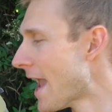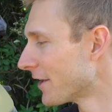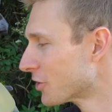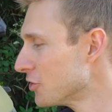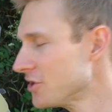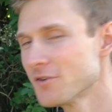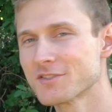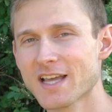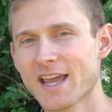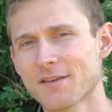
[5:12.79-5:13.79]
And good
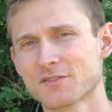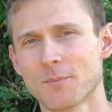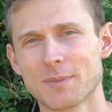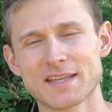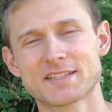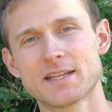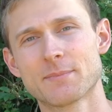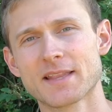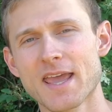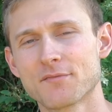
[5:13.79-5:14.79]
news, I have some
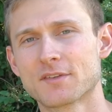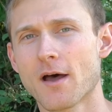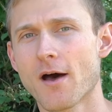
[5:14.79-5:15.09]
plasti-dip left